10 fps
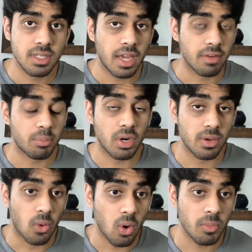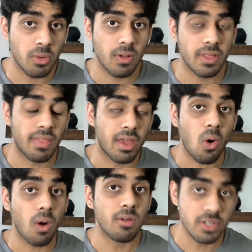getting pretty normal and then
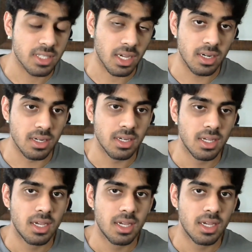all of a sudden